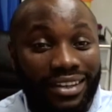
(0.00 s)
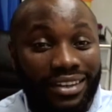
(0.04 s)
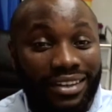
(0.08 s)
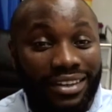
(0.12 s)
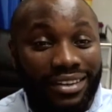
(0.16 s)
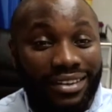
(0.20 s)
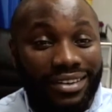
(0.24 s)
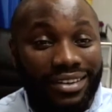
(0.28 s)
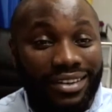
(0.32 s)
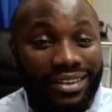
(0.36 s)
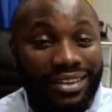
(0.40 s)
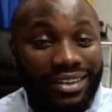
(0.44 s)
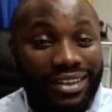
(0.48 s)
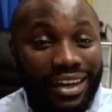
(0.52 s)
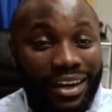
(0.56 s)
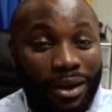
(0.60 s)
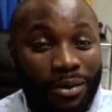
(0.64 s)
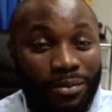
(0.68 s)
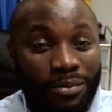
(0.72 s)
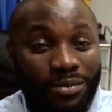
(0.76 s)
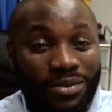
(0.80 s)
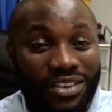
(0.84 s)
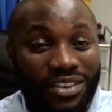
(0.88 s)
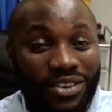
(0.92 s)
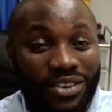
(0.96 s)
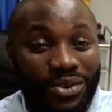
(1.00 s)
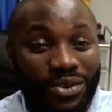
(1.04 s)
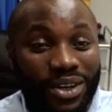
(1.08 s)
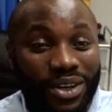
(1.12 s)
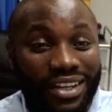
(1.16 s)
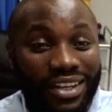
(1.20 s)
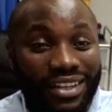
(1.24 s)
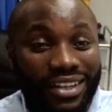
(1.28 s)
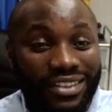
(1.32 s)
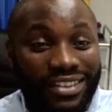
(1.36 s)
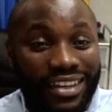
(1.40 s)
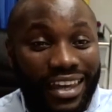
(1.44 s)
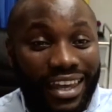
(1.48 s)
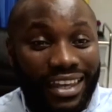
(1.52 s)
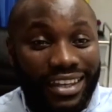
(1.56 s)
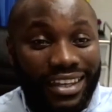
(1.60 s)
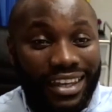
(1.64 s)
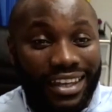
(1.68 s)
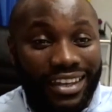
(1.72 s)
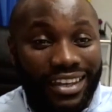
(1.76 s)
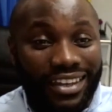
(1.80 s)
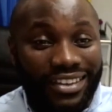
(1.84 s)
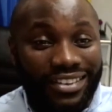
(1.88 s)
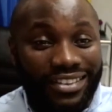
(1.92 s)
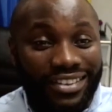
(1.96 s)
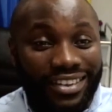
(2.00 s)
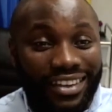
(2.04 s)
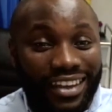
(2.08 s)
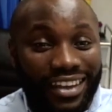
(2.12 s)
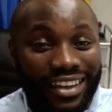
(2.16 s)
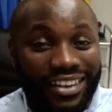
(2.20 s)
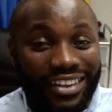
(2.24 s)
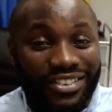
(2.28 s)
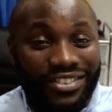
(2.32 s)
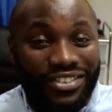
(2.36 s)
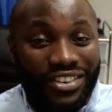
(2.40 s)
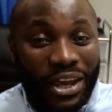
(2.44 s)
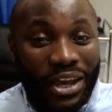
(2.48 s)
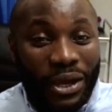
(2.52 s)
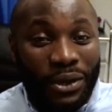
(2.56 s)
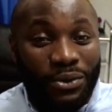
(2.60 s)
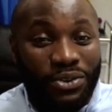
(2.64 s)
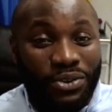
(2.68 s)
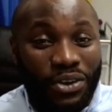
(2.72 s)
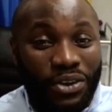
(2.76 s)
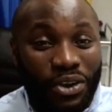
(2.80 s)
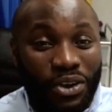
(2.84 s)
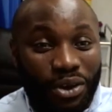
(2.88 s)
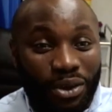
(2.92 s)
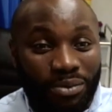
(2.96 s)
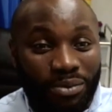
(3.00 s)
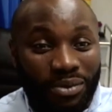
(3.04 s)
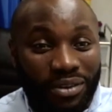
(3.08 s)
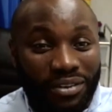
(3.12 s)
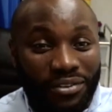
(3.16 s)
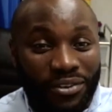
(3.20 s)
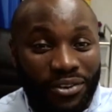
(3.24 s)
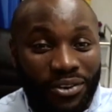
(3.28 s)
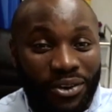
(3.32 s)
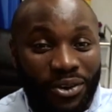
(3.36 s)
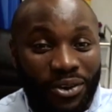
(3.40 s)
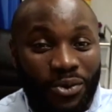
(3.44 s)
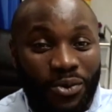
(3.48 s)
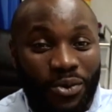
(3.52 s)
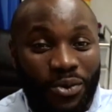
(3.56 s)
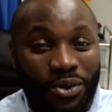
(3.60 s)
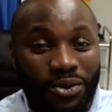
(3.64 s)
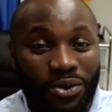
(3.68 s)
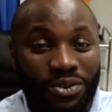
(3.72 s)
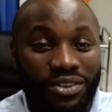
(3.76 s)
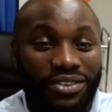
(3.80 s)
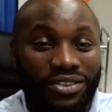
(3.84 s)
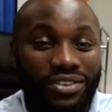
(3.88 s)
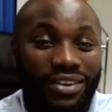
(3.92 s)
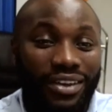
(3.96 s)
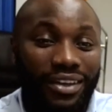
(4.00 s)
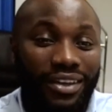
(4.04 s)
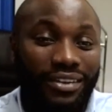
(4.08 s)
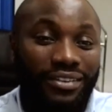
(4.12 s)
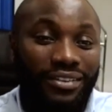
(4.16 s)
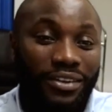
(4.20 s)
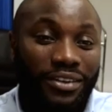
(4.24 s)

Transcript: you can get up to 10 years jail time if you don't quarantine.